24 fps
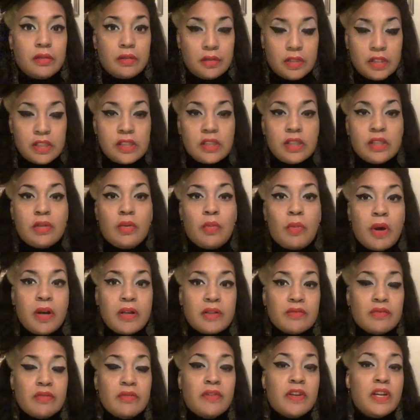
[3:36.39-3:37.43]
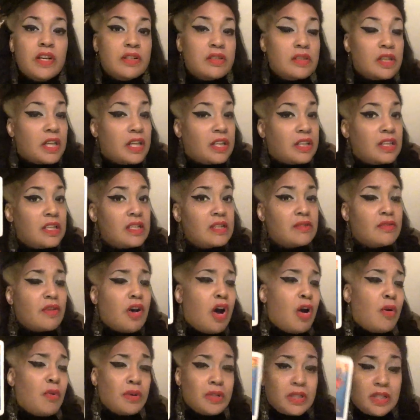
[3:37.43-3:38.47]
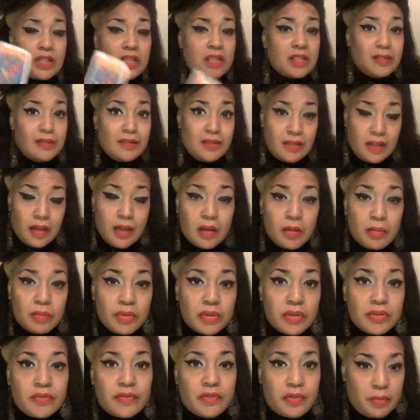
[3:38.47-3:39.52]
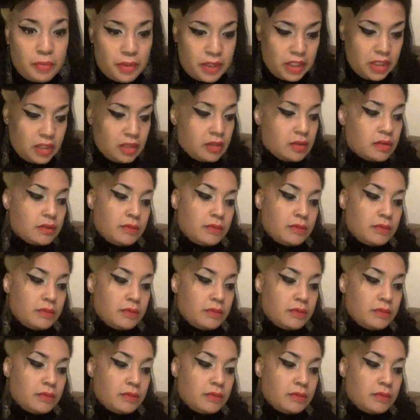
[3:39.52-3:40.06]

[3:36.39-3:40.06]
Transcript: The Ten of Wands reversed. And this always is a dump for me.